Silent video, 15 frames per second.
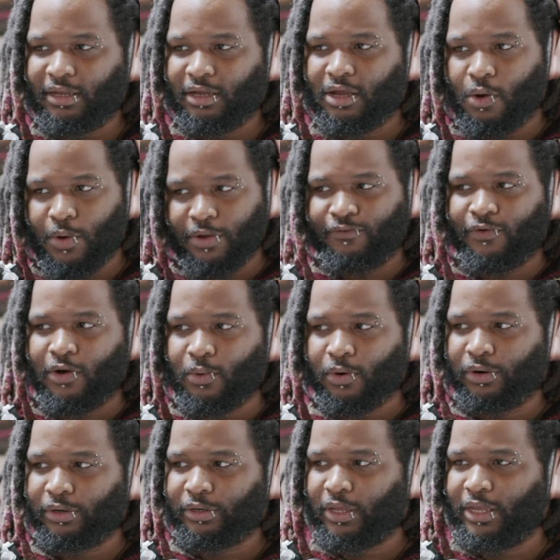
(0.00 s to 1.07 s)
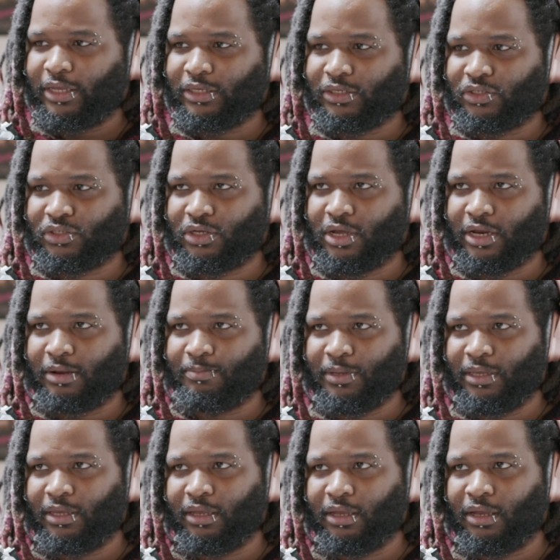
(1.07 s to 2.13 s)
going forward is going to
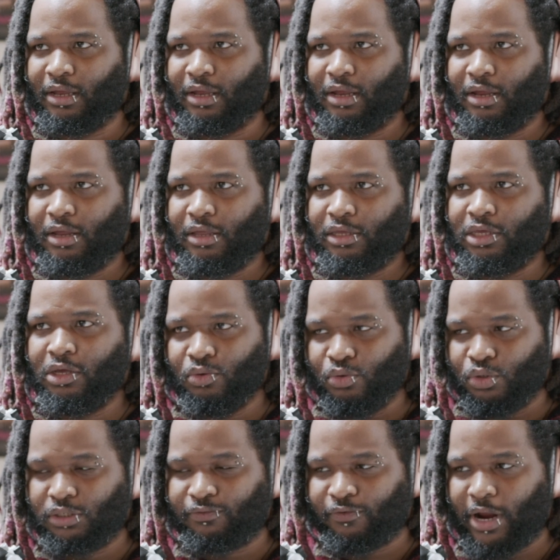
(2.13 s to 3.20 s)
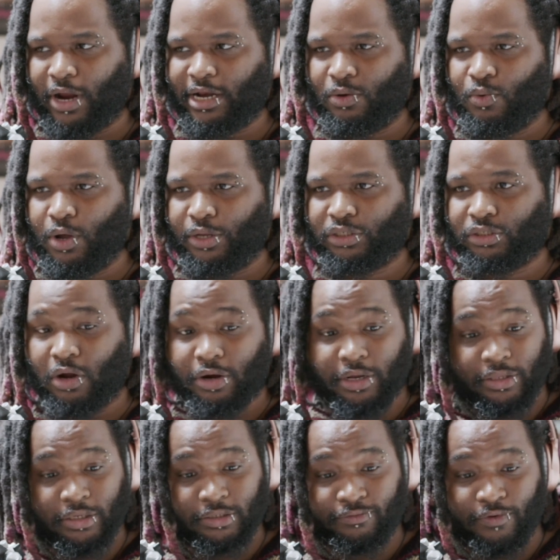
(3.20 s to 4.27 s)
be huge for anyone
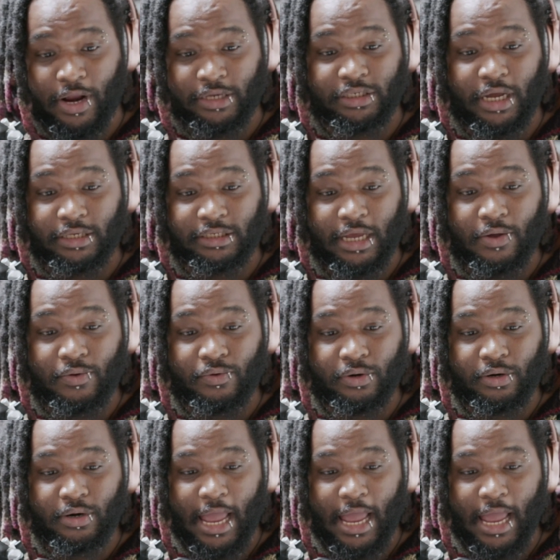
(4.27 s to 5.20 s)
starting this franchise out.